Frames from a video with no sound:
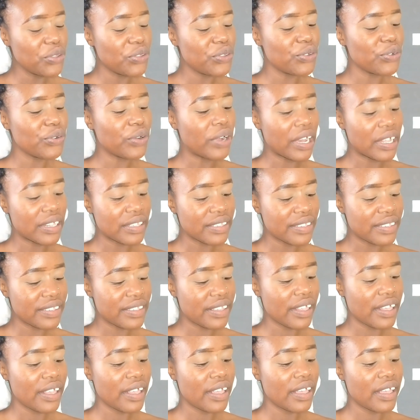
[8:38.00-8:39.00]
You can
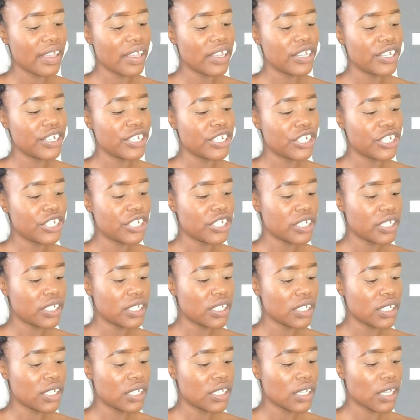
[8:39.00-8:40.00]
see she
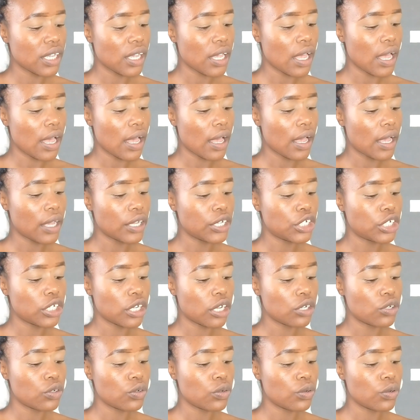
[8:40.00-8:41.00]
did her
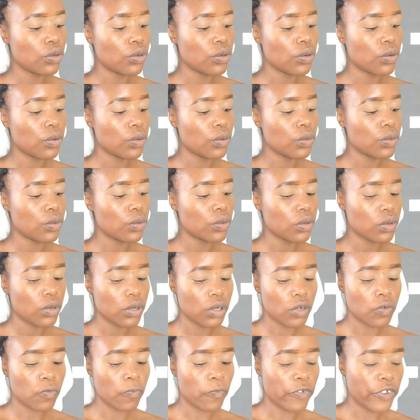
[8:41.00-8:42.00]
eyeshadow
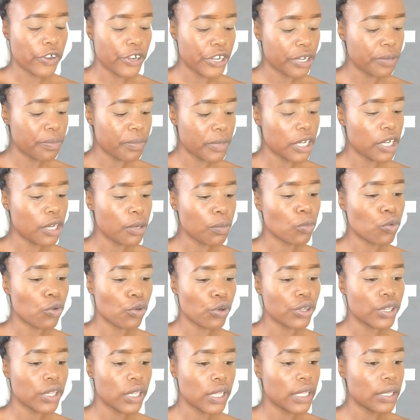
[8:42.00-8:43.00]
very
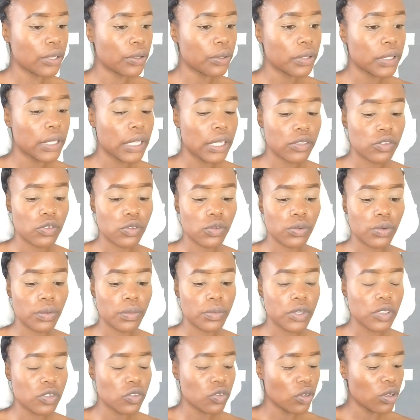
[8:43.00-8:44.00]
minimal and all that, so I'm
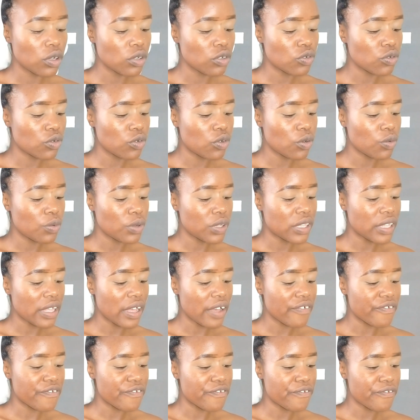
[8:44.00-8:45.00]
just going to go with
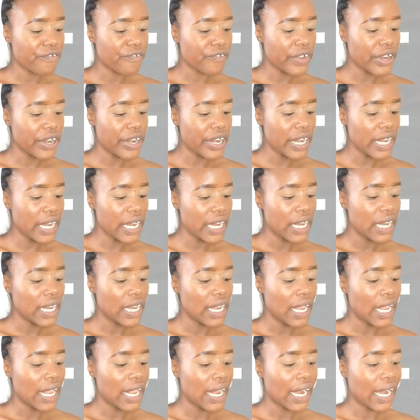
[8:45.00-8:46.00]
a very
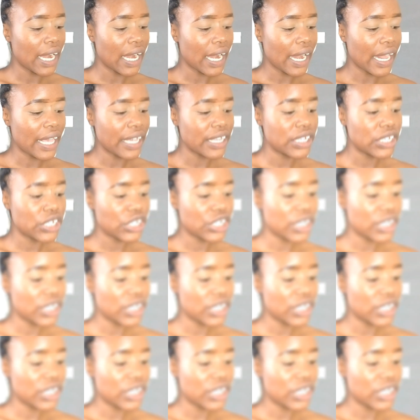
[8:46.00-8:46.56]
light